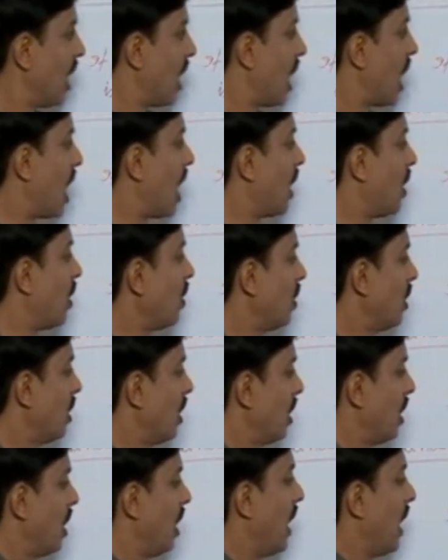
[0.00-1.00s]

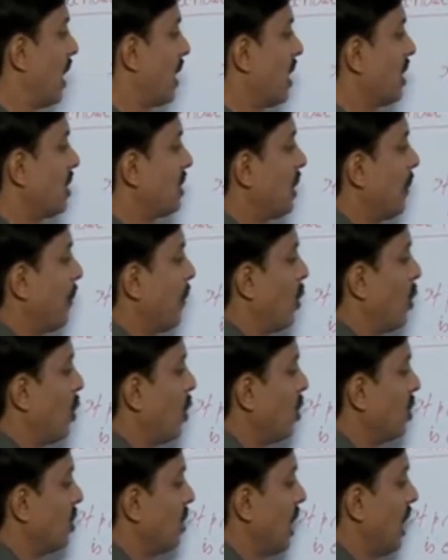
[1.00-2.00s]
How? Let us
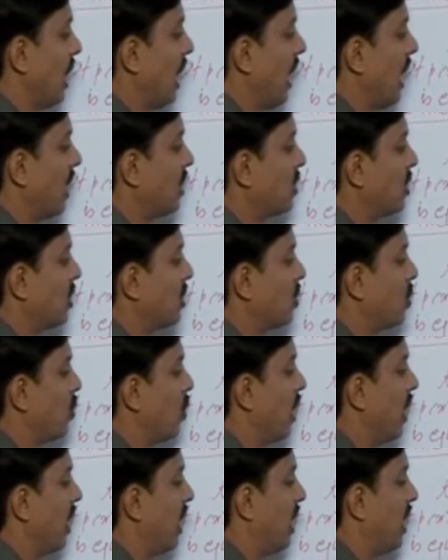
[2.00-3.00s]
suppose x
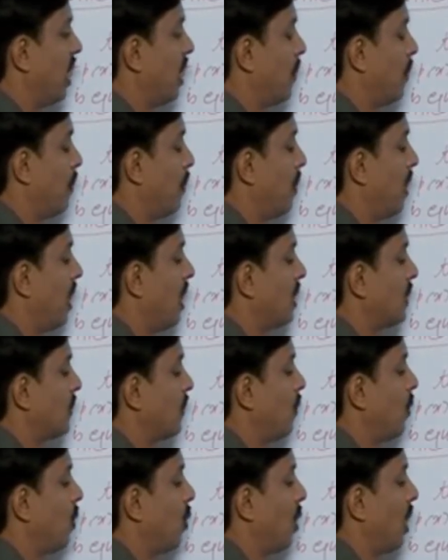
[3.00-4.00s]
square plus
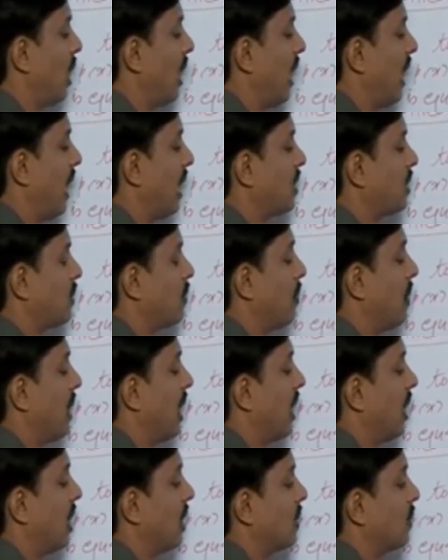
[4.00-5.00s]
4x
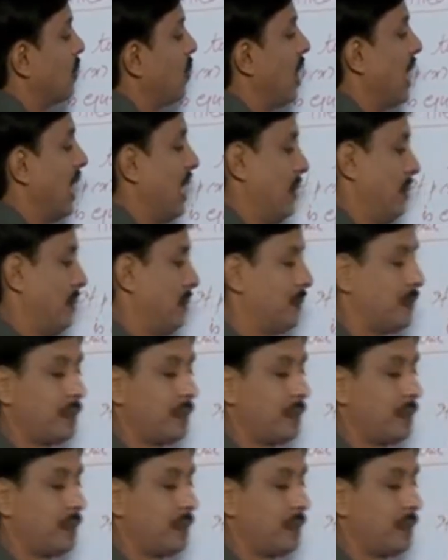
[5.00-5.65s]
minus 5.